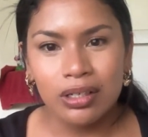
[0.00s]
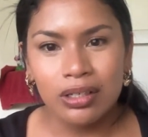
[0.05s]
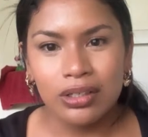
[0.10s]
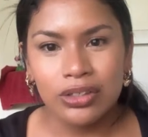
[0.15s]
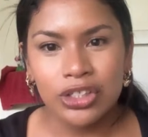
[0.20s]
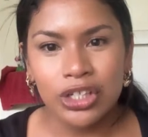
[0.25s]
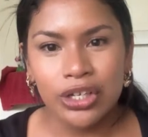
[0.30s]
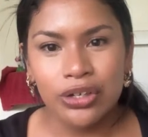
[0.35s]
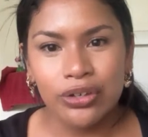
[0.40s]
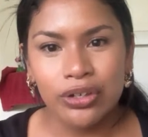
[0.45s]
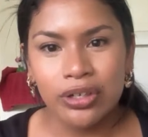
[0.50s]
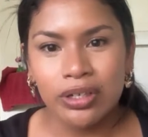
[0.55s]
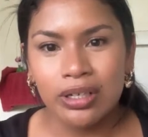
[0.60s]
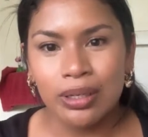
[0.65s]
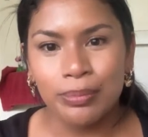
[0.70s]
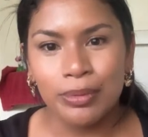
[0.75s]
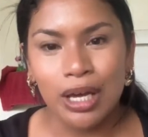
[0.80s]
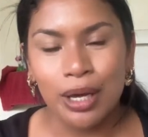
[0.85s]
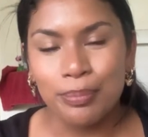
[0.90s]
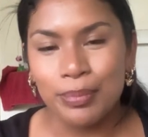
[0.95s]
J Hood,
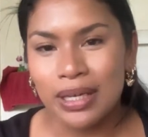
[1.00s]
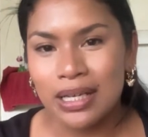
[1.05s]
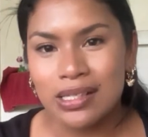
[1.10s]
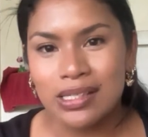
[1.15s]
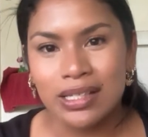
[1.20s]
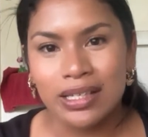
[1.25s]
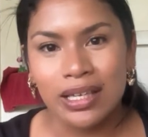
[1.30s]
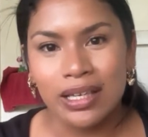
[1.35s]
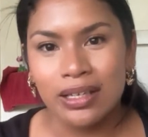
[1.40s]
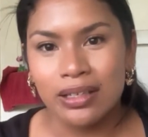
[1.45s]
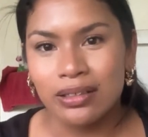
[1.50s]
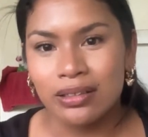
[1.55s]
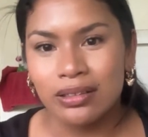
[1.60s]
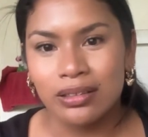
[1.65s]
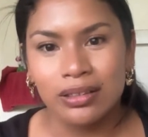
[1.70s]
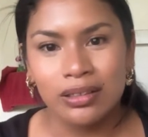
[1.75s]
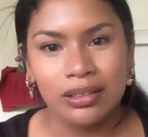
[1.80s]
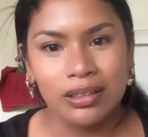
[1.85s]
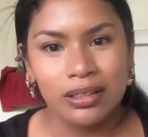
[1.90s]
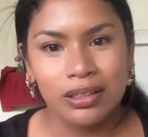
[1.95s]
I'm not Mexican.
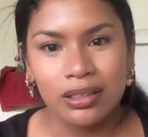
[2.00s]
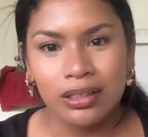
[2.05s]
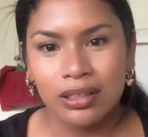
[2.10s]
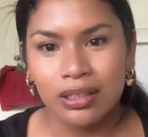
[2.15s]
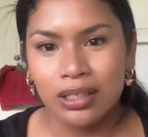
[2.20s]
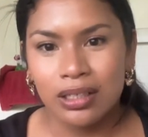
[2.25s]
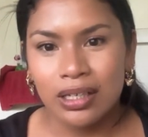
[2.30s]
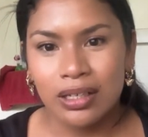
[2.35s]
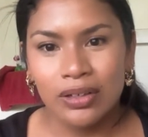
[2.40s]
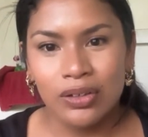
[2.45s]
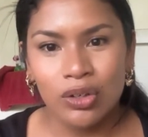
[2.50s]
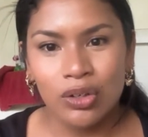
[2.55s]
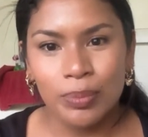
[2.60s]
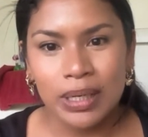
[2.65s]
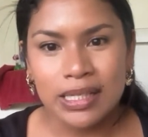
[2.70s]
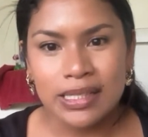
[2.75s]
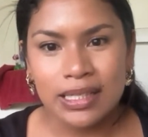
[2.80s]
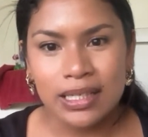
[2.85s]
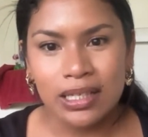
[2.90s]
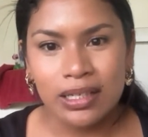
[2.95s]
No
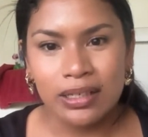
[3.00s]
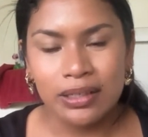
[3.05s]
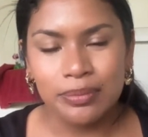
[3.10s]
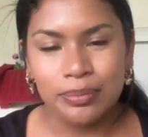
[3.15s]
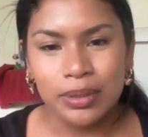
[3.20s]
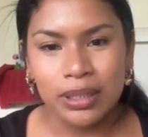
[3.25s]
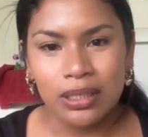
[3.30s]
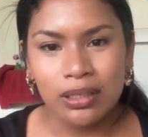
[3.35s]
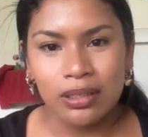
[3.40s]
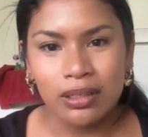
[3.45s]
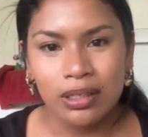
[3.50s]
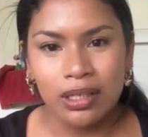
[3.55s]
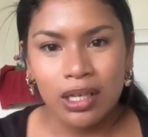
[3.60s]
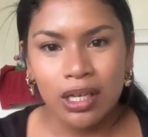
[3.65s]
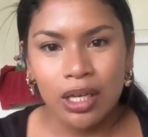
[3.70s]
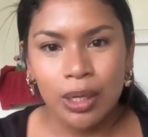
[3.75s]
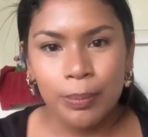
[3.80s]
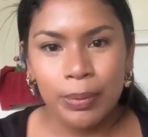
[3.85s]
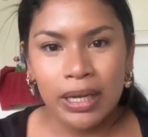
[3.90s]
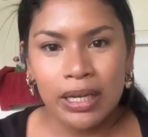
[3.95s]
Mexican in me.
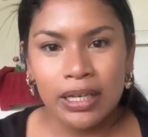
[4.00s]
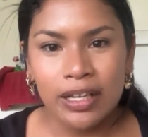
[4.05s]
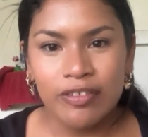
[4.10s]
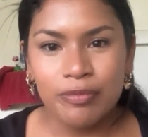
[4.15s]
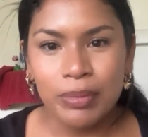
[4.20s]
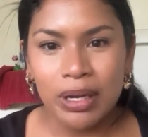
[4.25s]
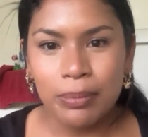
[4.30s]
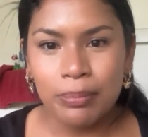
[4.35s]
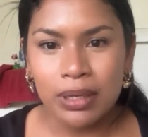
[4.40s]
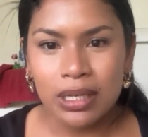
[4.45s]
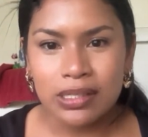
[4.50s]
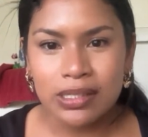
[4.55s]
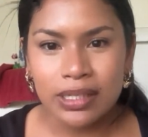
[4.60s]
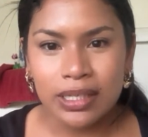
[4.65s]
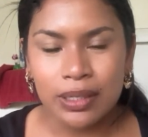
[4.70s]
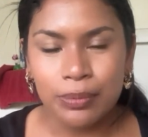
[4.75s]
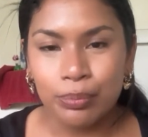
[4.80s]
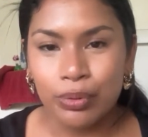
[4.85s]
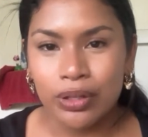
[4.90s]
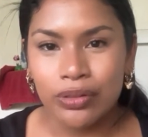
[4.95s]
But I love my
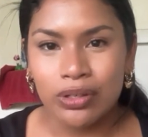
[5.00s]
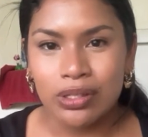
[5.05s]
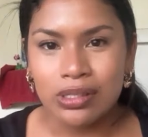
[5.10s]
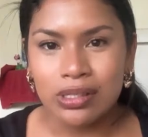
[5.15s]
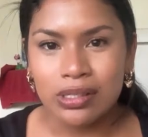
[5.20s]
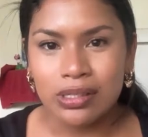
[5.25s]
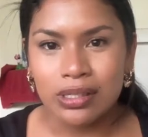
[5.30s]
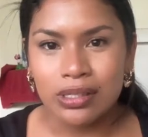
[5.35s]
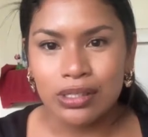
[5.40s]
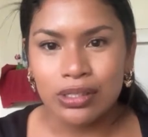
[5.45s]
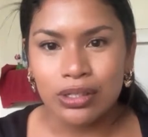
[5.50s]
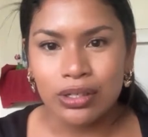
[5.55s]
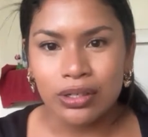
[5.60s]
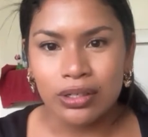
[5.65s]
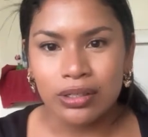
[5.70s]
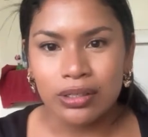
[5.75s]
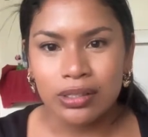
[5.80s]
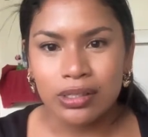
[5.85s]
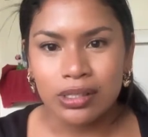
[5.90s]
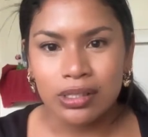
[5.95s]
Mexican brothers and
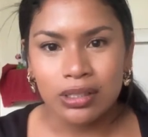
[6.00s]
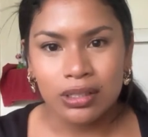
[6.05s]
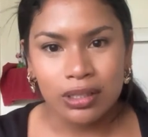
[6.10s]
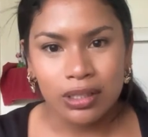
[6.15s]
sisters.